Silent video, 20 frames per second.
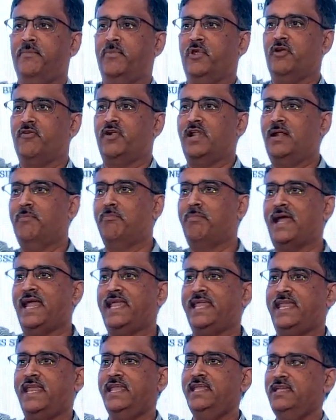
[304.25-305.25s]
You have done
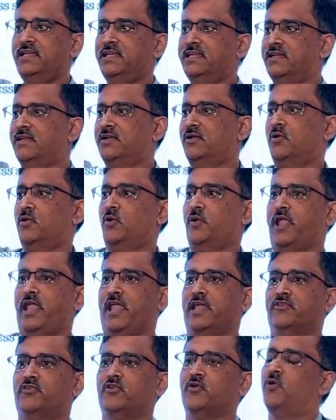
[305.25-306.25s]
banking?
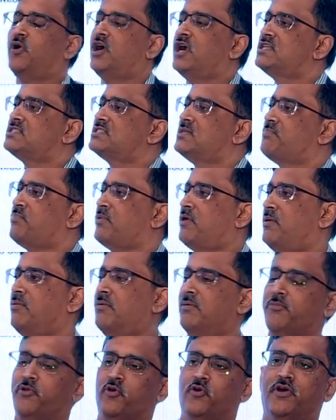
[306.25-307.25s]
Okay. So, what is the
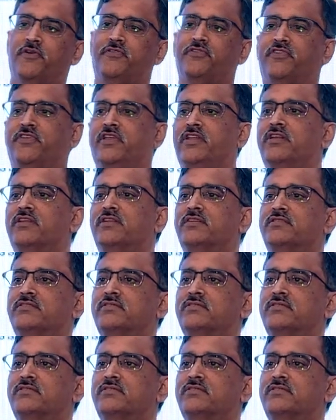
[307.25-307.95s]
problem you would have seen?